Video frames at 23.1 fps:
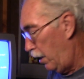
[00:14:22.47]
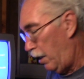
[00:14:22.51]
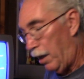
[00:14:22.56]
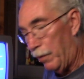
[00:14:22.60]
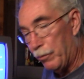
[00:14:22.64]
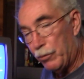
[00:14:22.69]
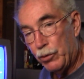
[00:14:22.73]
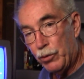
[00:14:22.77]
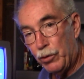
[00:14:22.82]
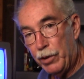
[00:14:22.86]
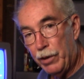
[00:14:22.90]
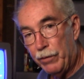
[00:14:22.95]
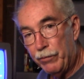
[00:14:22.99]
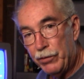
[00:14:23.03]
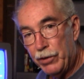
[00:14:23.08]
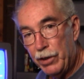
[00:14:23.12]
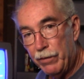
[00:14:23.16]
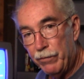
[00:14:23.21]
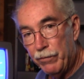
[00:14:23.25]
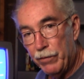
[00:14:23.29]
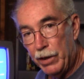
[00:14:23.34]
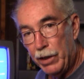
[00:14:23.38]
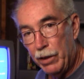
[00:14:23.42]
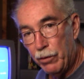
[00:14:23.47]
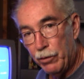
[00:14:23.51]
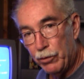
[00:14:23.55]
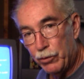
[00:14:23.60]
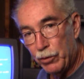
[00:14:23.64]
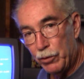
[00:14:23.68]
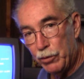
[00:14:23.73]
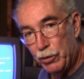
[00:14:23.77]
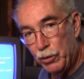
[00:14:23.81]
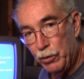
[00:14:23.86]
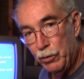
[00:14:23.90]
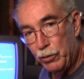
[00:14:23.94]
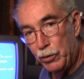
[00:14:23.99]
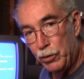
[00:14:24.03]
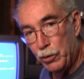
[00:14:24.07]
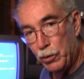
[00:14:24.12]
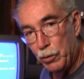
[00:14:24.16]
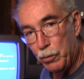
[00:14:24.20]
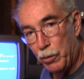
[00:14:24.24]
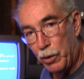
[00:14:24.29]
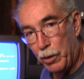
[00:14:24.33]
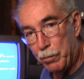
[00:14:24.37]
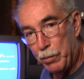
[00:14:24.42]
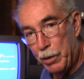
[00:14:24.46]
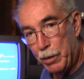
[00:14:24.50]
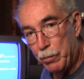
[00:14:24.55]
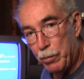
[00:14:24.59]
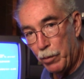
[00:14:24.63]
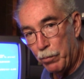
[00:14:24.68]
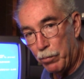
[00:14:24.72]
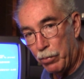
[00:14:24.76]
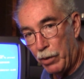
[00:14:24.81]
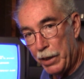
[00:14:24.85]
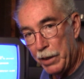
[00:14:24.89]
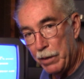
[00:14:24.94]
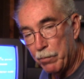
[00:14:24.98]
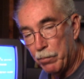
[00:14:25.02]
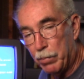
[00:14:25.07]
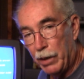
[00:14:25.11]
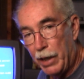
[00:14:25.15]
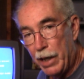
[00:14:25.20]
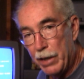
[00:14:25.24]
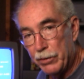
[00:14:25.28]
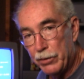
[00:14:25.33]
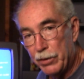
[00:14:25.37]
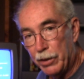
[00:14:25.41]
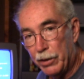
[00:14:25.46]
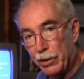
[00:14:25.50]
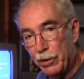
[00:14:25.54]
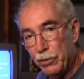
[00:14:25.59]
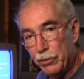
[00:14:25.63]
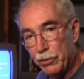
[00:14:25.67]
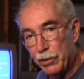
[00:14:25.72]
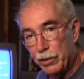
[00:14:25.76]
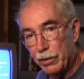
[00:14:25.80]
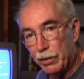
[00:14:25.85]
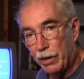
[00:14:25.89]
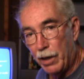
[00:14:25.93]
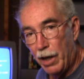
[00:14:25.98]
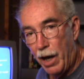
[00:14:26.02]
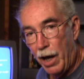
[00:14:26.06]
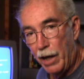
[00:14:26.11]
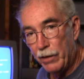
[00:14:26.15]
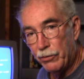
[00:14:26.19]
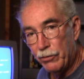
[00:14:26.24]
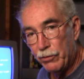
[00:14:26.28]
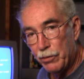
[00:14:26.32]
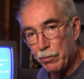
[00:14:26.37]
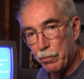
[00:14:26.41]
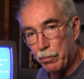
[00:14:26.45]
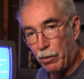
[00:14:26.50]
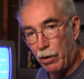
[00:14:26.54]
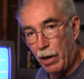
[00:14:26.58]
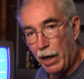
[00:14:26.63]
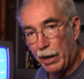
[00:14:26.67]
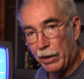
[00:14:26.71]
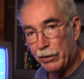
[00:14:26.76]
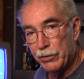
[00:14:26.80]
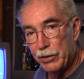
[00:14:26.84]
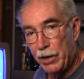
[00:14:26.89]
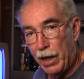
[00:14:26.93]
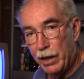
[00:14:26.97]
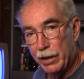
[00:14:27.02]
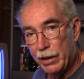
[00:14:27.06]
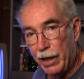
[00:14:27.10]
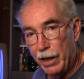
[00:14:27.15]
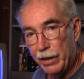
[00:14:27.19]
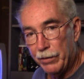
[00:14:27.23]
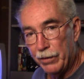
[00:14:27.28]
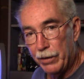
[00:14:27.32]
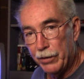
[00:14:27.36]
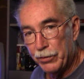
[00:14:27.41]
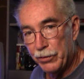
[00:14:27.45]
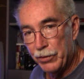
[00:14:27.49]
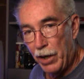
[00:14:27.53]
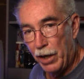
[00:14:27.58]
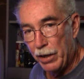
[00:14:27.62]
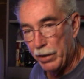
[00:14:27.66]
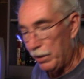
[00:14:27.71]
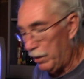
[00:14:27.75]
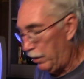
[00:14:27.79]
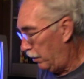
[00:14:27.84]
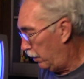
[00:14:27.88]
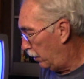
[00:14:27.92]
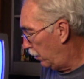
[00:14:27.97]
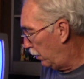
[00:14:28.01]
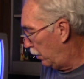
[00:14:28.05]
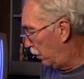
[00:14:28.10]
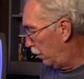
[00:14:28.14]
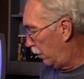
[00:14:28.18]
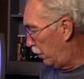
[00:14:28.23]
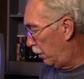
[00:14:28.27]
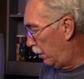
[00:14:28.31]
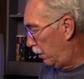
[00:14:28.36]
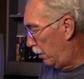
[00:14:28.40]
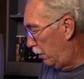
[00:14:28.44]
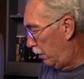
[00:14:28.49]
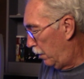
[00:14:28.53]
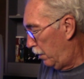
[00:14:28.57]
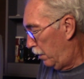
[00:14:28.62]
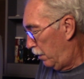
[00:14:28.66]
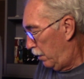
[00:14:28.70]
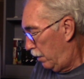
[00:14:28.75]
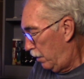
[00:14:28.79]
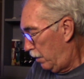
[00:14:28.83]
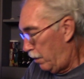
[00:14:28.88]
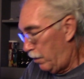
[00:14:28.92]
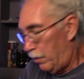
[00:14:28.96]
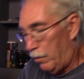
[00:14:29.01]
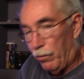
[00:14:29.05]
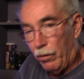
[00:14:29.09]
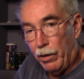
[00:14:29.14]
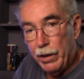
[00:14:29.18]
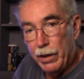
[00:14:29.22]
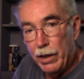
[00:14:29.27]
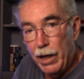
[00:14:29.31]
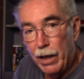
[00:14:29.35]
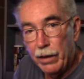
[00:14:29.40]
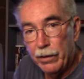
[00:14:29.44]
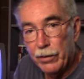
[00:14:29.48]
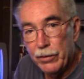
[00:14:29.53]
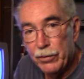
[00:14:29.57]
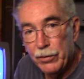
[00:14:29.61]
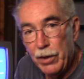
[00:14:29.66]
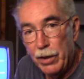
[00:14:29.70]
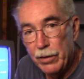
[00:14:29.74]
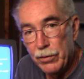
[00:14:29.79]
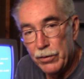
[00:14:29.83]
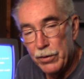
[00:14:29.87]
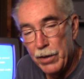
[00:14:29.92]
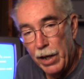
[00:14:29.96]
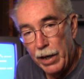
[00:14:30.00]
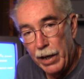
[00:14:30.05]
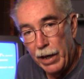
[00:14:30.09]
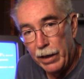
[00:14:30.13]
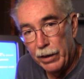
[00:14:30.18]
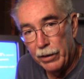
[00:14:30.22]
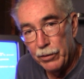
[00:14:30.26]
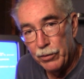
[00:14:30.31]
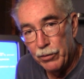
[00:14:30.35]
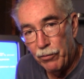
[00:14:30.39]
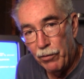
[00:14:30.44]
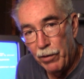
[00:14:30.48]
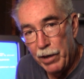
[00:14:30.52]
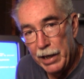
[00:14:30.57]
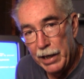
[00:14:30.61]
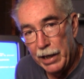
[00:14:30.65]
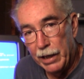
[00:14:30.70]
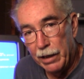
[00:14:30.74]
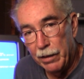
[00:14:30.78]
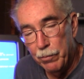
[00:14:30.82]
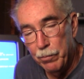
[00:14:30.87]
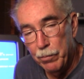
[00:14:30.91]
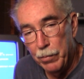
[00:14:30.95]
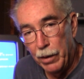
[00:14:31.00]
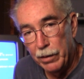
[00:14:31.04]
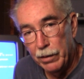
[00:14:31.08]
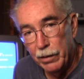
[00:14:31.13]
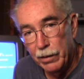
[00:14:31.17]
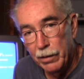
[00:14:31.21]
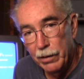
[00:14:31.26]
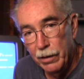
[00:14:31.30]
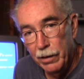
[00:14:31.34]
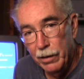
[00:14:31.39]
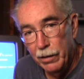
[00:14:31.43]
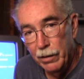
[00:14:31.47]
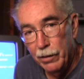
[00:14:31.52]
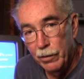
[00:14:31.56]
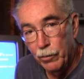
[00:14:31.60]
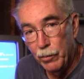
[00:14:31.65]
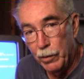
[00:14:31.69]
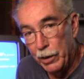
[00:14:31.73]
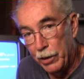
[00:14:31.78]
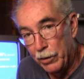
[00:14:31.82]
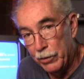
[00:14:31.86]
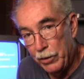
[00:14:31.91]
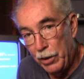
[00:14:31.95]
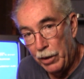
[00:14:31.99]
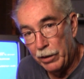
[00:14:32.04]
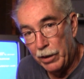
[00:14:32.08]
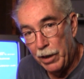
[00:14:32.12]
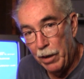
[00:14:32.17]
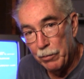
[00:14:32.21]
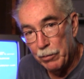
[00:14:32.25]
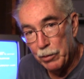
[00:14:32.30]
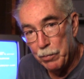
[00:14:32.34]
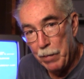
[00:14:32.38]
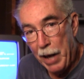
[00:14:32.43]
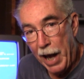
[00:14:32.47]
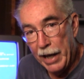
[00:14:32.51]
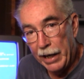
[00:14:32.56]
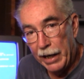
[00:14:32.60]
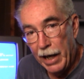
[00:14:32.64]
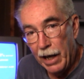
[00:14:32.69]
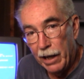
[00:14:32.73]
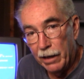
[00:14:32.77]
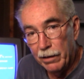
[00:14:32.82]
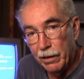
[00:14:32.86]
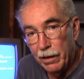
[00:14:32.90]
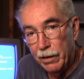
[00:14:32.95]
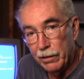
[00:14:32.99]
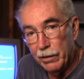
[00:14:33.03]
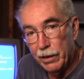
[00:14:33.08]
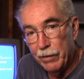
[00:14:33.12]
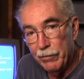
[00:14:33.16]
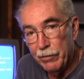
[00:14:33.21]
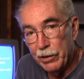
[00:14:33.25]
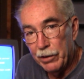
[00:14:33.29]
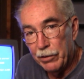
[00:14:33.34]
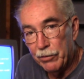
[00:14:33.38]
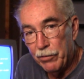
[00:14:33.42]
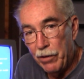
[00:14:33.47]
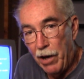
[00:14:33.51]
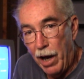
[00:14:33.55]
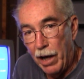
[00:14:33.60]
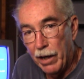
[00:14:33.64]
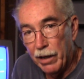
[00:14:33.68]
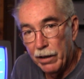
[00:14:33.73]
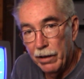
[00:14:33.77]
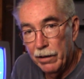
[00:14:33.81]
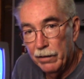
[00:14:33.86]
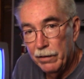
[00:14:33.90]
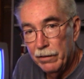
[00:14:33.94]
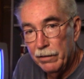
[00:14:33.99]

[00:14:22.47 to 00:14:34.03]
I'm sure you've seen videos on YouTube where people brighten plastic using hydrogen peroxide and the sun. Right now the sun's not out, it's raining, but when the sun comes back out, I'll give it a try.